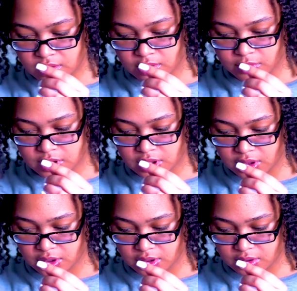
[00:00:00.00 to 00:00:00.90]
Let me
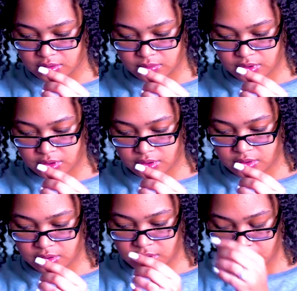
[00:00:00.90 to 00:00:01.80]
take this one.
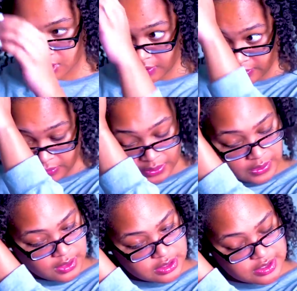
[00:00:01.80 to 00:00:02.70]

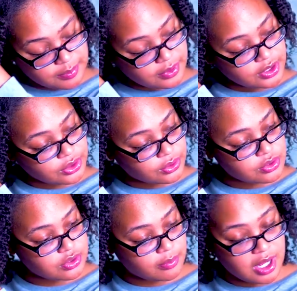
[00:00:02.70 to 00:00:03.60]
Separate through.
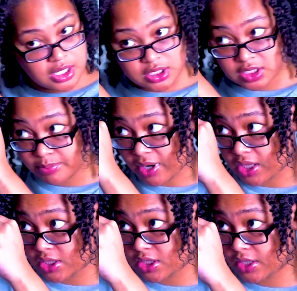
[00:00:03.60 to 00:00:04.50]
So I'm honestly
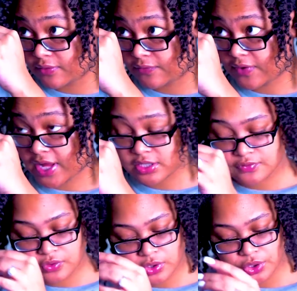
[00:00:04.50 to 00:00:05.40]
probably just going to fast
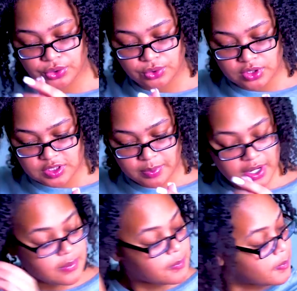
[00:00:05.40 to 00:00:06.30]
forward through this
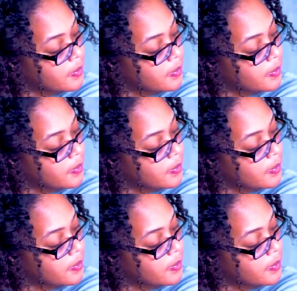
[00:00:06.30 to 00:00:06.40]
part.